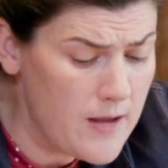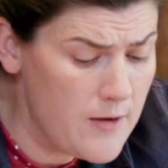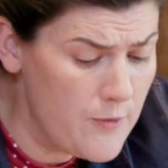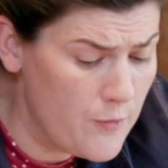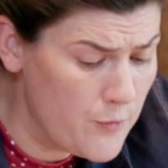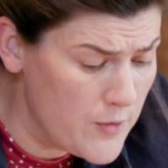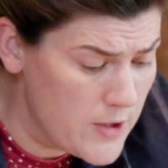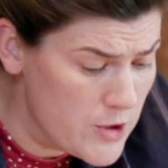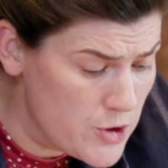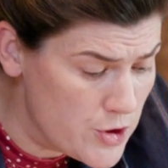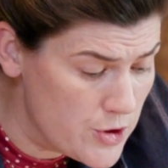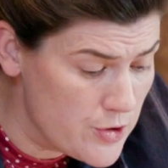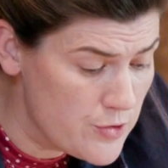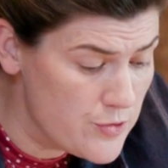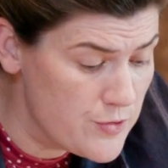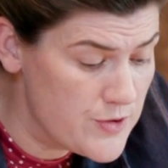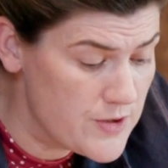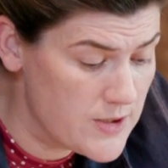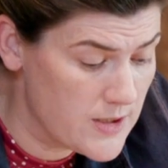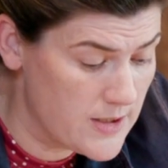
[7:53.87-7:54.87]
If we
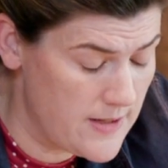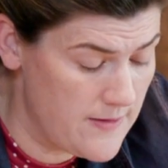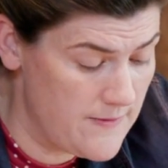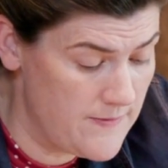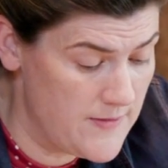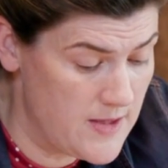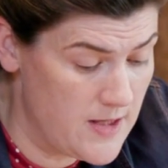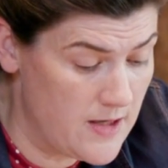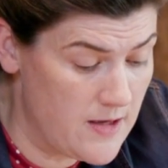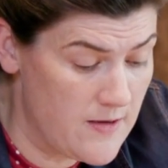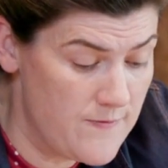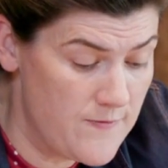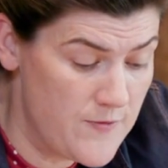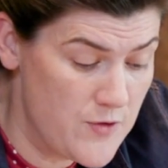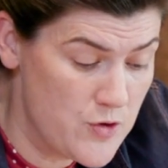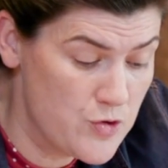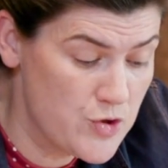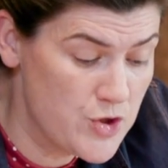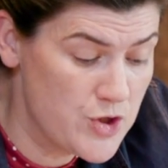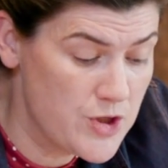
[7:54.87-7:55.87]
choose to live in the
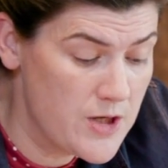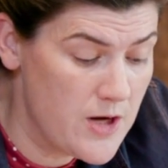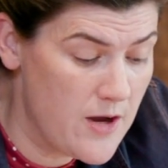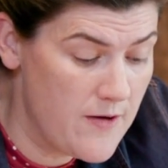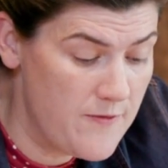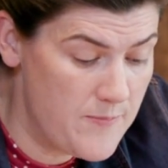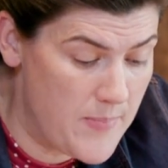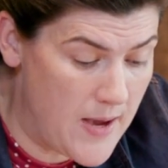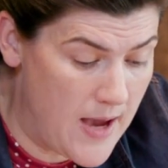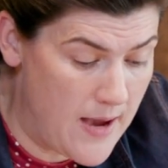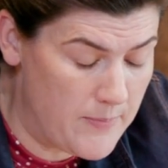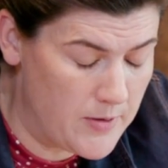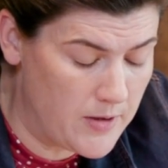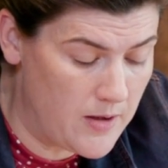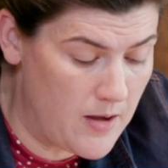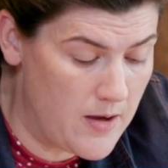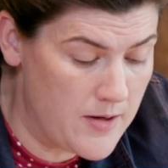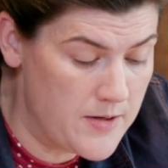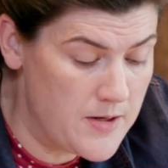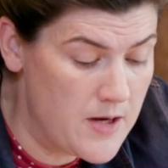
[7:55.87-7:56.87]
confusion of
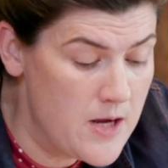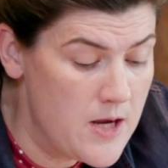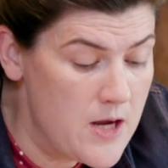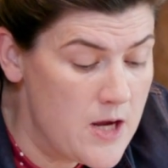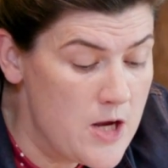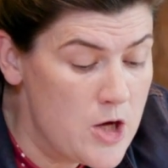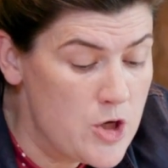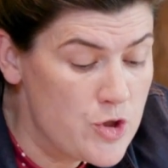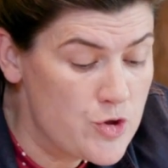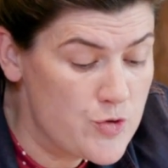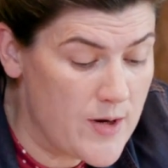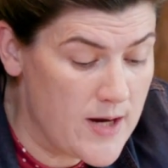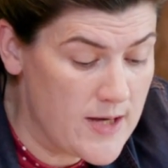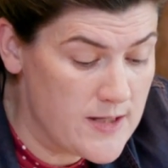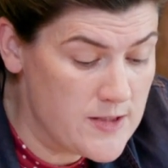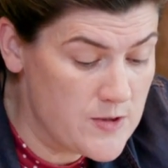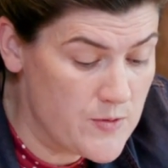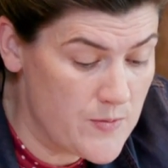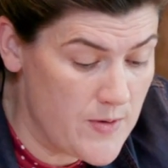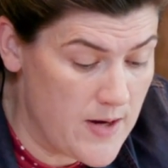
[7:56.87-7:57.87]
Babylon,
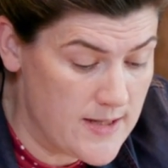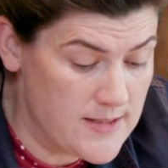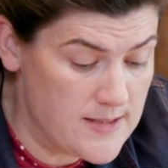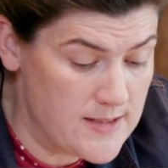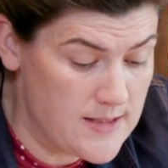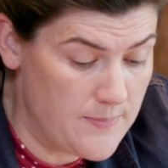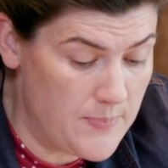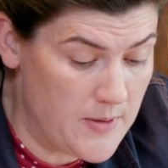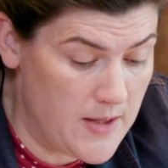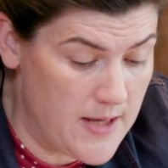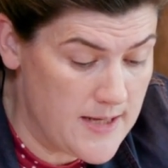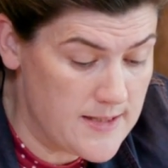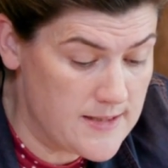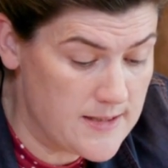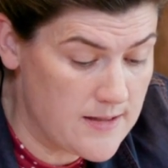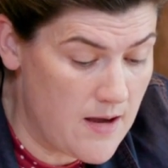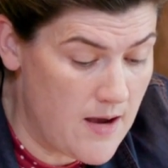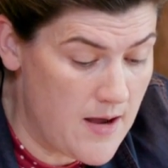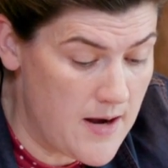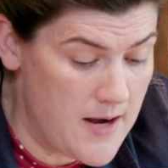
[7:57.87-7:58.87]
transgress the
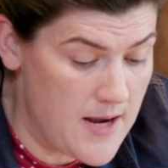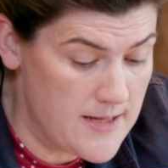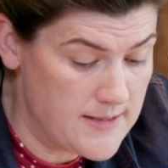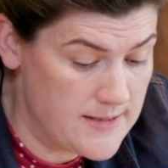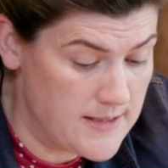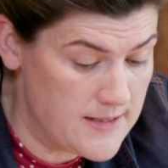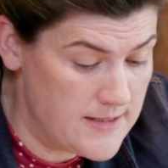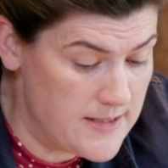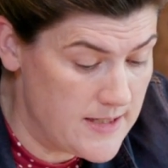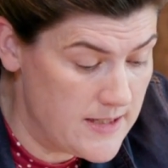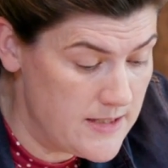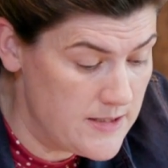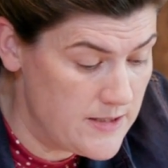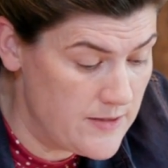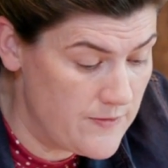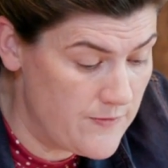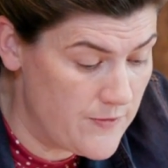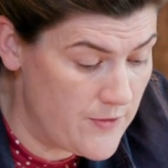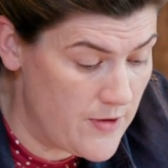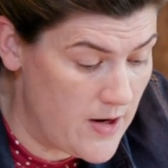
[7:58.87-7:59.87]
place God has
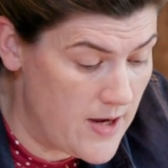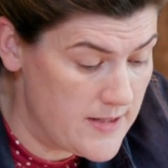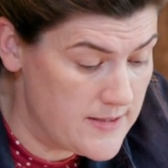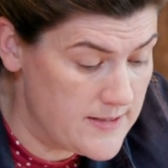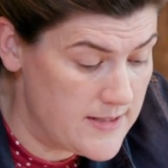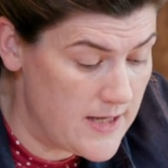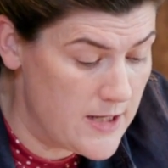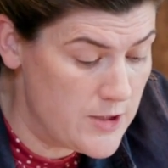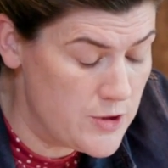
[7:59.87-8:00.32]
intended for us,